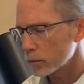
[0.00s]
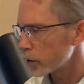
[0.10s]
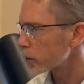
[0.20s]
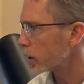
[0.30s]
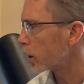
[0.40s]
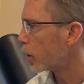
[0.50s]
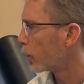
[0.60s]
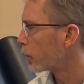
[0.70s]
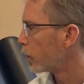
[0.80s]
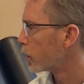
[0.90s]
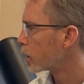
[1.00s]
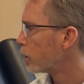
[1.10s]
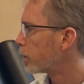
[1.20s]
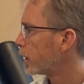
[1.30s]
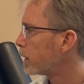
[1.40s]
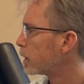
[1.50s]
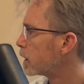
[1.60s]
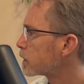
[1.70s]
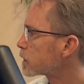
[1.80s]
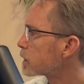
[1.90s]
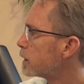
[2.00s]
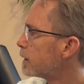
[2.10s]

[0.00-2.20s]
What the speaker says: I'm just going to go through and complete this.